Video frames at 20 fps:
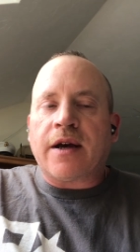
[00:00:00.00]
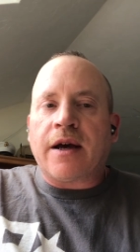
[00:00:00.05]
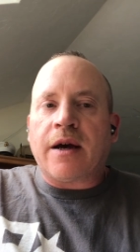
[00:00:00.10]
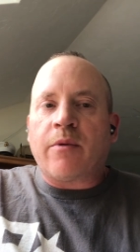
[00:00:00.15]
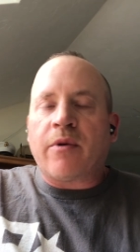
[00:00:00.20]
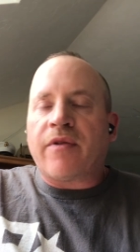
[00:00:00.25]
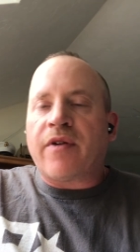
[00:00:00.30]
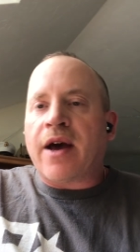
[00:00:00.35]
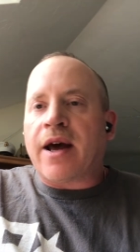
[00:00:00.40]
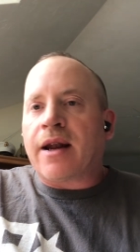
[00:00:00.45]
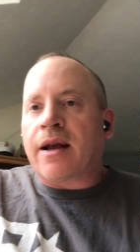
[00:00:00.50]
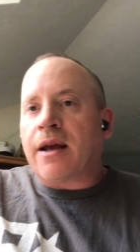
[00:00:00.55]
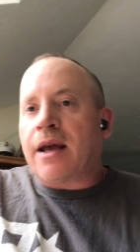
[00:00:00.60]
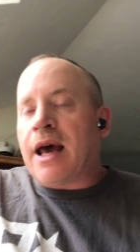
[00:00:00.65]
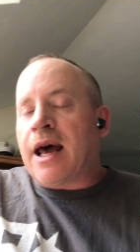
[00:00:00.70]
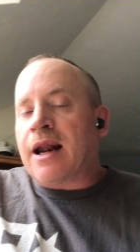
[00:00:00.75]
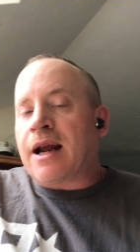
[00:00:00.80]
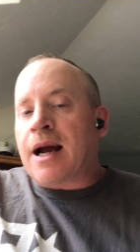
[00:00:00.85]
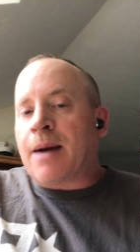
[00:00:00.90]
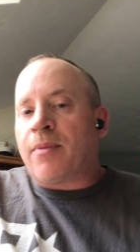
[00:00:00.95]
We've had
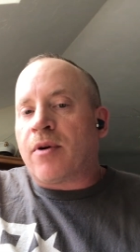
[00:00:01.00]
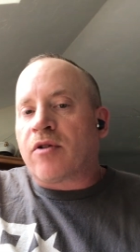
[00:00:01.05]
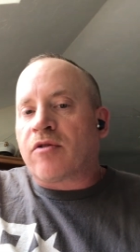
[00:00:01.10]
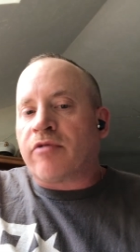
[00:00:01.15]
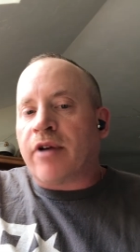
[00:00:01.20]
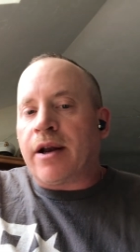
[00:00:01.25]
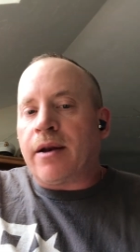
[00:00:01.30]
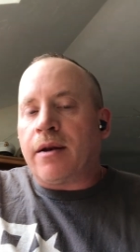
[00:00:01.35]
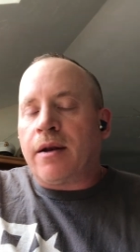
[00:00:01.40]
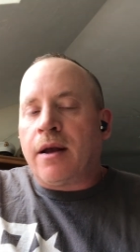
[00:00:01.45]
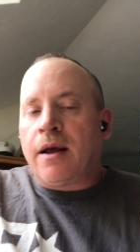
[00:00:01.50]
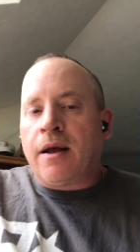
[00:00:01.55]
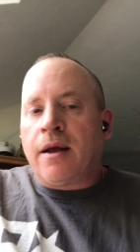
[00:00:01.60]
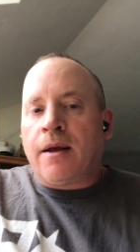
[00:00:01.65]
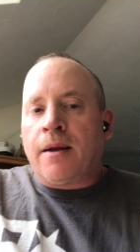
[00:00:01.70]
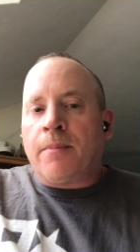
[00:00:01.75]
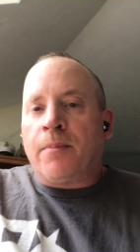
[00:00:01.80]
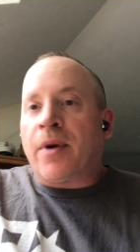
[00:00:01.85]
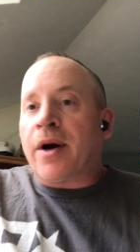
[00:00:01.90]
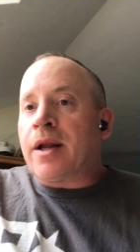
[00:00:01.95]
a couple of great
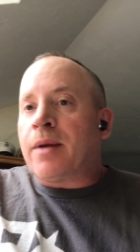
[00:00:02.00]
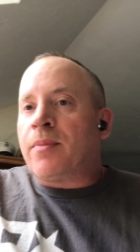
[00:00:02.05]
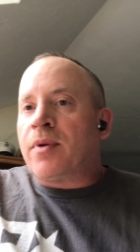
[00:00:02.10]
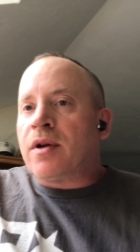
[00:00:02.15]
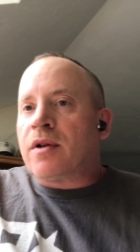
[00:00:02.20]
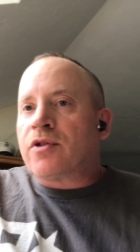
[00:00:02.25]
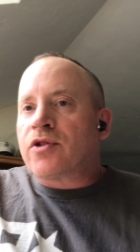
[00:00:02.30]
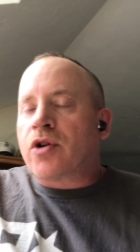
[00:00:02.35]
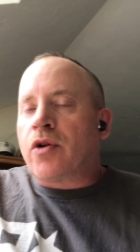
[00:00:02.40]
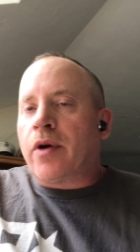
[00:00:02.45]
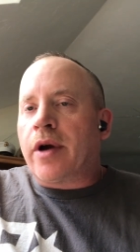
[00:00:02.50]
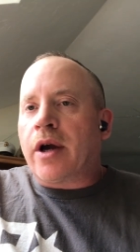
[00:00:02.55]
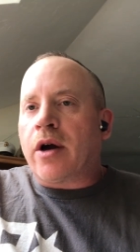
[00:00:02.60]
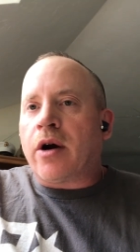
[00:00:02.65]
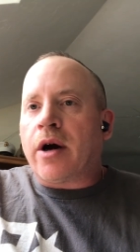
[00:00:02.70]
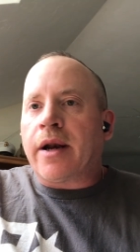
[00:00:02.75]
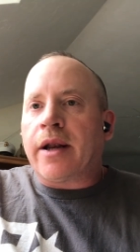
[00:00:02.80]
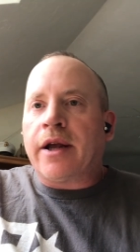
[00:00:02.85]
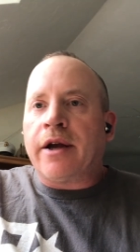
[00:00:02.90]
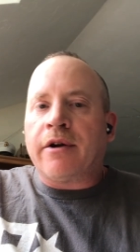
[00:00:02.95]
buddy builds going
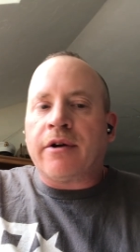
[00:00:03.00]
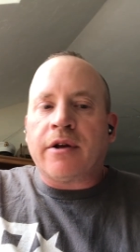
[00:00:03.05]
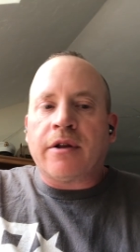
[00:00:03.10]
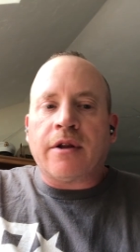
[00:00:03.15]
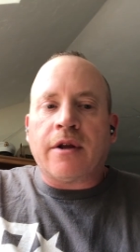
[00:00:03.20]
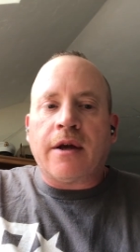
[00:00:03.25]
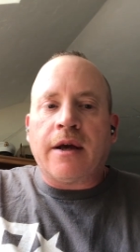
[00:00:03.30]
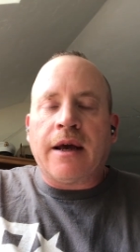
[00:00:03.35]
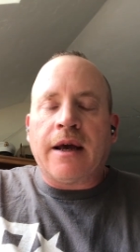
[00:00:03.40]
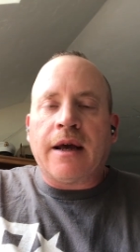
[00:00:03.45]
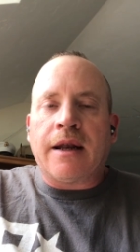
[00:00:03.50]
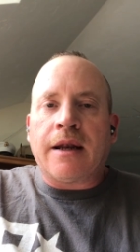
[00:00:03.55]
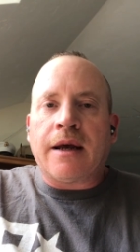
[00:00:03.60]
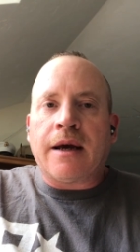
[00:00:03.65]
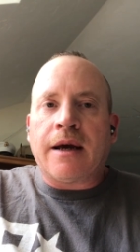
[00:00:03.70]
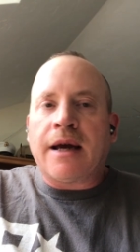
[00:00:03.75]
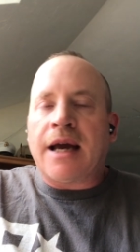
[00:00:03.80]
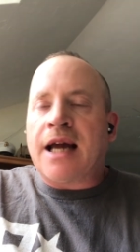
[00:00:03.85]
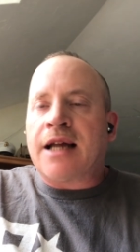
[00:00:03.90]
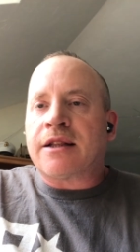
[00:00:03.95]
on here in
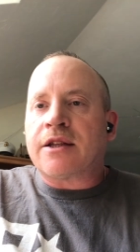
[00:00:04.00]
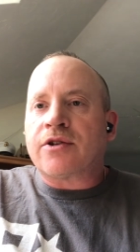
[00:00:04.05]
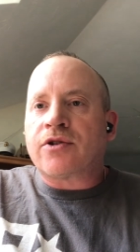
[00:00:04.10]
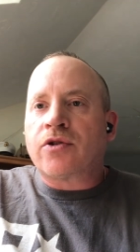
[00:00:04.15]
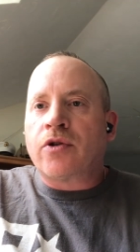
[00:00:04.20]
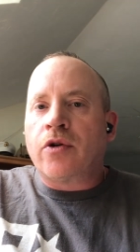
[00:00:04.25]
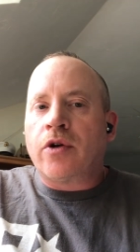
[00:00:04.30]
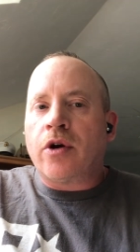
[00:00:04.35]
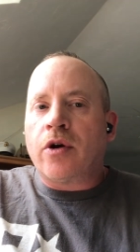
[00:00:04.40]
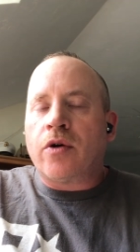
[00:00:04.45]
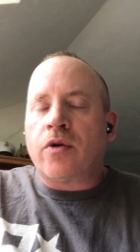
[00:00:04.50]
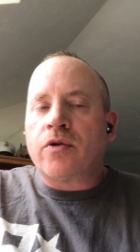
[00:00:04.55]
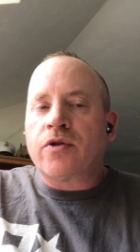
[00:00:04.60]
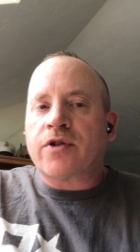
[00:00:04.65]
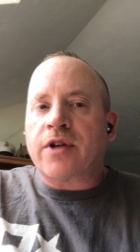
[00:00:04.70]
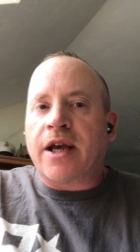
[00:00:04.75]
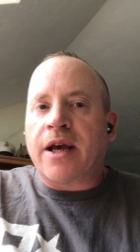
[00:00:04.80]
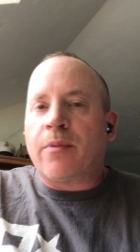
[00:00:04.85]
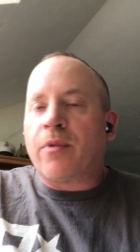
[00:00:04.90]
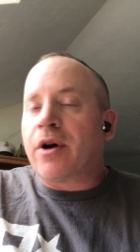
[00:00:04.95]
at the studios,
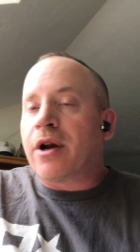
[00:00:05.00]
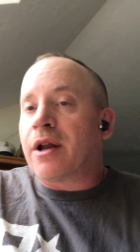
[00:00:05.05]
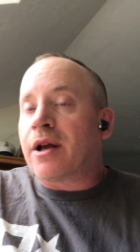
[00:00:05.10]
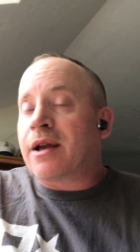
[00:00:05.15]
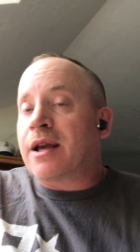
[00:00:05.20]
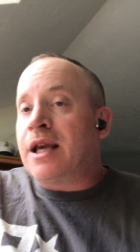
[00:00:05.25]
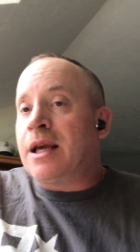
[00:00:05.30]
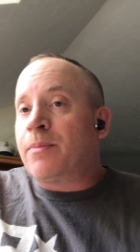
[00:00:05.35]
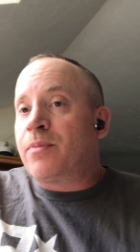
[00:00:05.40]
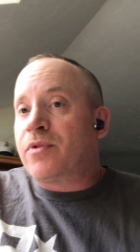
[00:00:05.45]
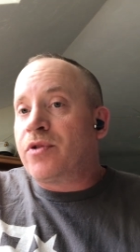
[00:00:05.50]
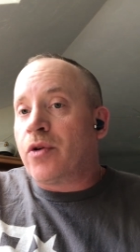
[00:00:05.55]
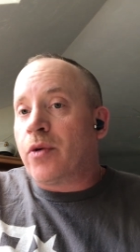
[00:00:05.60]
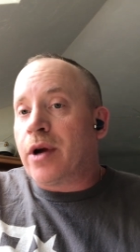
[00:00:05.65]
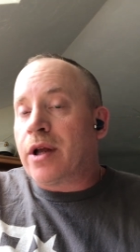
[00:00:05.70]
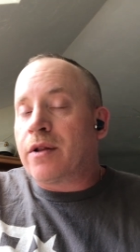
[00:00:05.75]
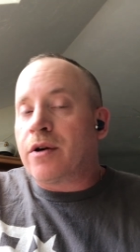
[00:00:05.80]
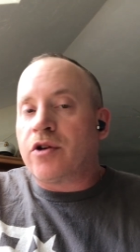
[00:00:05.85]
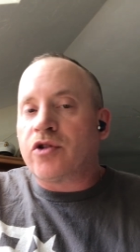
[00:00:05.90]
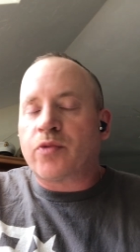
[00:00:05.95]
and we're going to keep
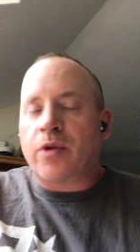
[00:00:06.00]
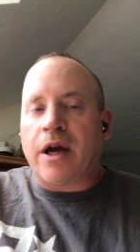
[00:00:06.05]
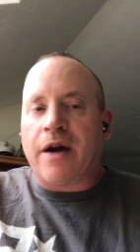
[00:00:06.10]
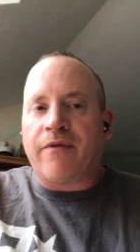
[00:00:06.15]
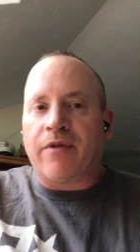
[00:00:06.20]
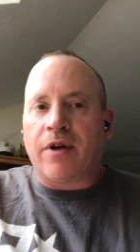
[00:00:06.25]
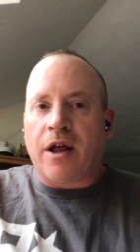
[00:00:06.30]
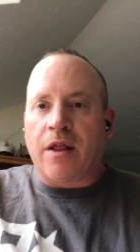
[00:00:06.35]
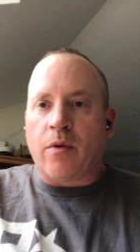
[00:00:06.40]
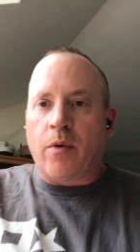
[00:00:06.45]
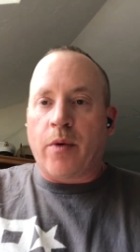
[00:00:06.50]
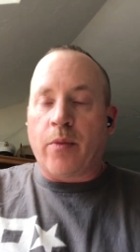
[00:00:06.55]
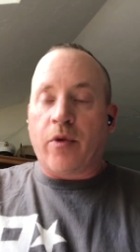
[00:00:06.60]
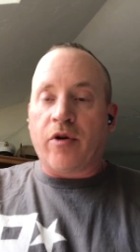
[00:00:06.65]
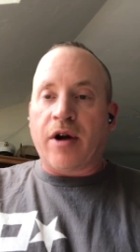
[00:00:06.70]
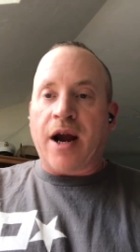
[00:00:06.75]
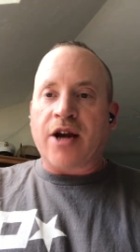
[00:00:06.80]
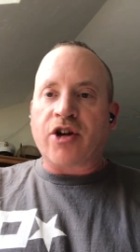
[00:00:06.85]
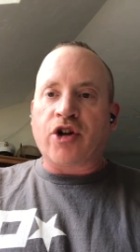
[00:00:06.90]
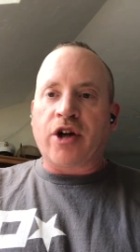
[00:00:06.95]
doing those. We have another one
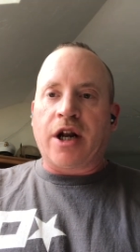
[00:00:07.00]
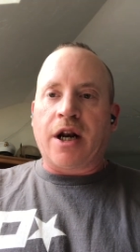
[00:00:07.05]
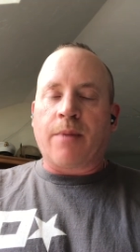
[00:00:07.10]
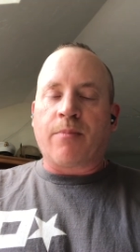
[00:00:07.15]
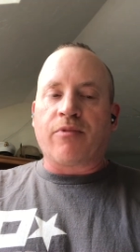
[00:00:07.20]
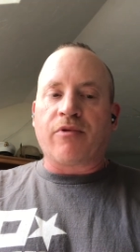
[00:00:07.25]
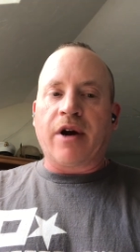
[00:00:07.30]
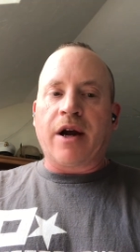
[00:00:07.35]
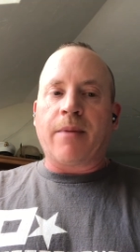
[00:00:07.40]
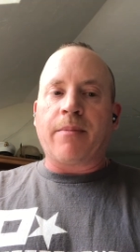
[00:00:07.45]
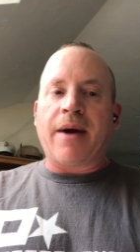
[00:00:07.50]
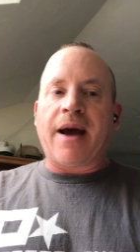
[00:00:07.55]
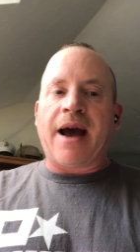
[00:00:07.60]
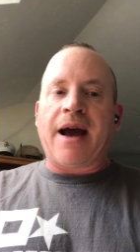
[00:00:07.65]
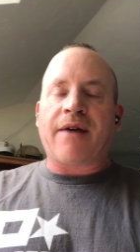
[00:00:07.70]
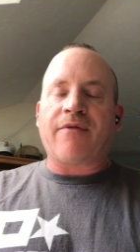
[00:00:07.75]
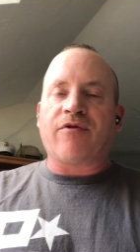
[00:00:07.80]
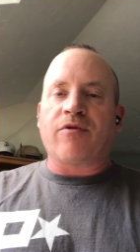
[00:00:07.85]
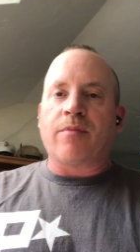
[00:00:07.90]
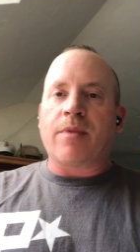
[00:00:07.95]
we're actually going to bring
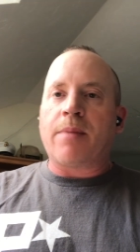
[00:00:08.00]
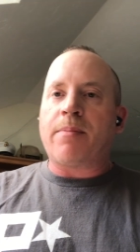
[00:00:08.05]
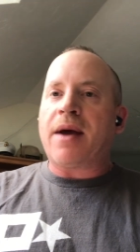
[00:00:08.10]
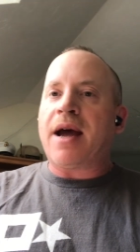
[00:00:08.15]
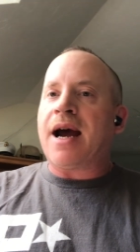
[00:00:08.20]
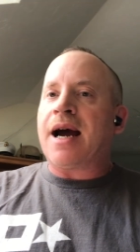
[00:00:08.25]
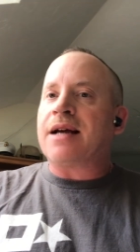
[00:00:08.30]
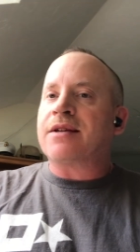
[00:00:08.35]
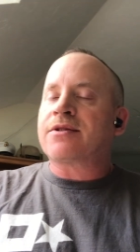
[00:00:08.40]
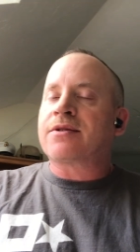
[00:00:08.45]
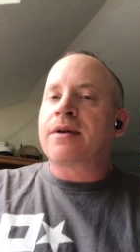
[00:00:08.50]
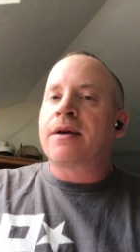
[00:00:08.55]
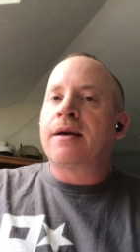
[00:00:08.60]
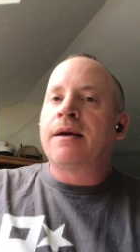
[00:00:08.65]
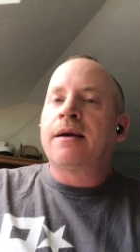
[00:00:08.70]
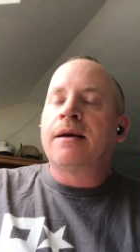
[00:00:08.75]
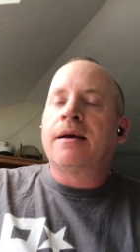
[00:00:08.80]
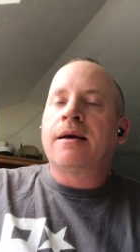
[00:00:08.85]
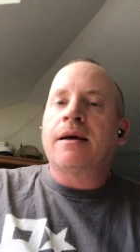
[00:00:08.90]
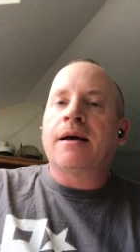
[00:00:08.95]
back from the past,
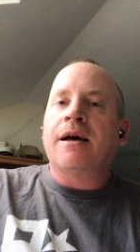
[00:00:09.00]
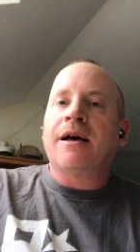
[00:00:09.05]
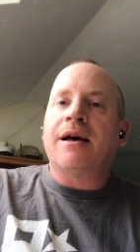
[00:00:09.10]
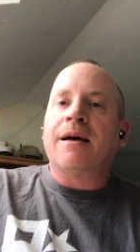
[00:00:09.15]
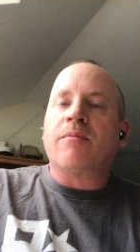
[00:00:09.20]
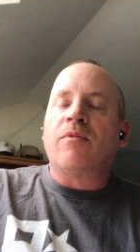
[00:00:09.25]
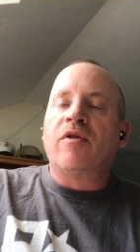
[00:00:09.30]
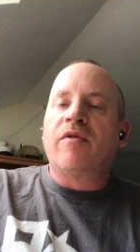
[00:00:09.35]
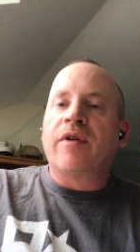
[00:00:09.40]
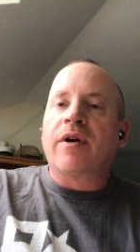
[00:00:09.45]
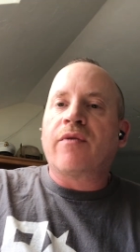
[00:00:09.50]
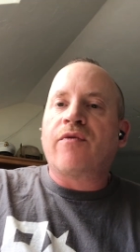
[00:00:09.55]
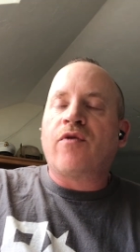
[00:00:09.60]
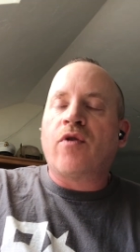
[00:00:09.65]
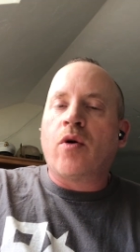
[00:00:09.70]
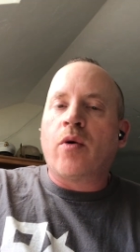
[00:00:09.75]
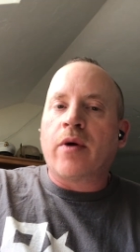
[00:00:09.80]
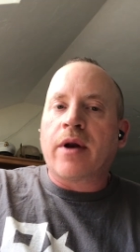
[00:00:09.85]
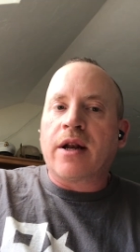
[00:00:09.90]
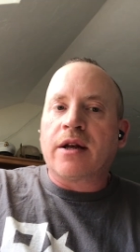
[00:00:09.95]
moving
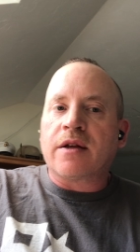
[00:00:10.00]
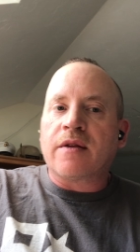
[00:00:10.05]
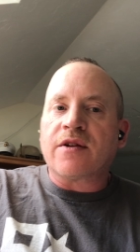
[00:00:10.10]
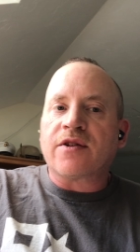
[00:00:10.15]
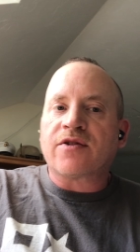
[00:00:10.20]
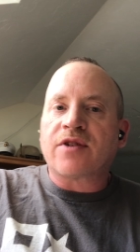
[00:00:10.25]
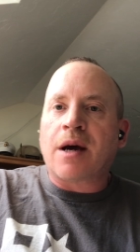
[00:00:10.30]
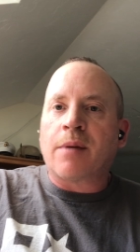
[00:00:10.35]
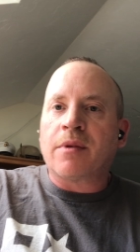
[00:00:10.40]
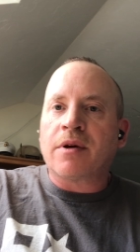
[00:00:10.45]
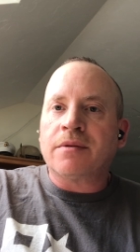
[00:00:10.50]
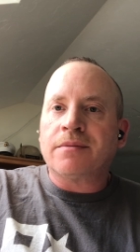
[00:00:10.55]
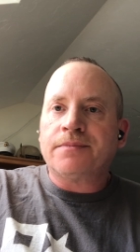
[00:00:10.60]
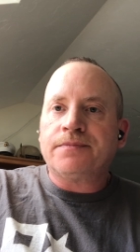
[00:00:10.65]
forward into the summer,